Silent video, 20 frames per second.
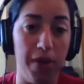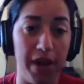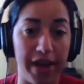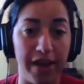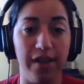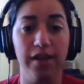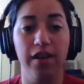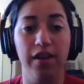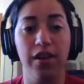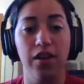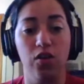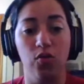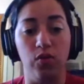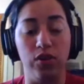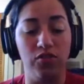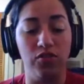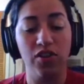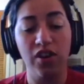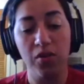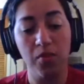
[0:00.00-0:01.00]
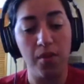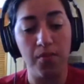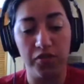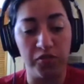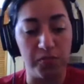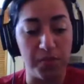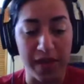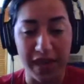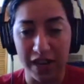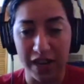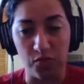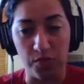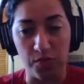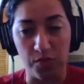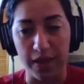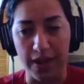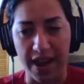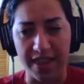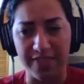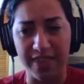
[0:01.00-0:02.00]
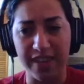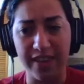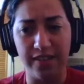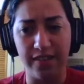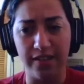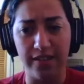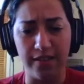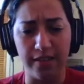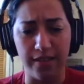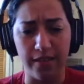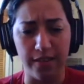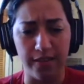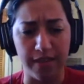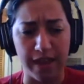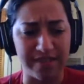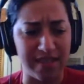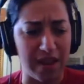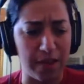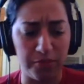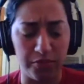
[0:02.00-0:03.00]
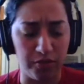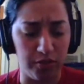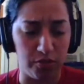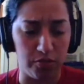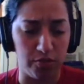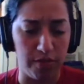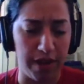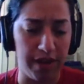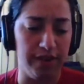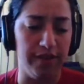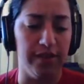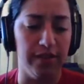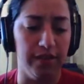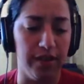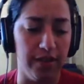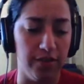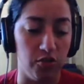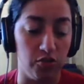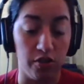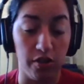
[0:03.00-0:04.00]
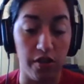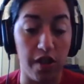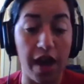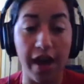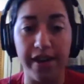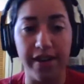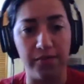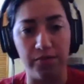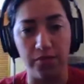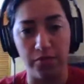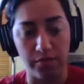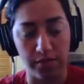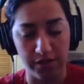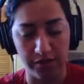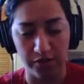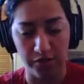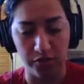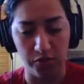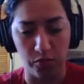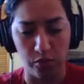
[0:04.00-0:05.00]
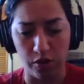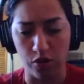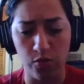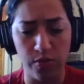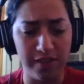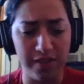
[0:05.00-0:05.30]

But when you talk about mismanagement, I think that's absolutely correct, and there's a lot of different reasons for it.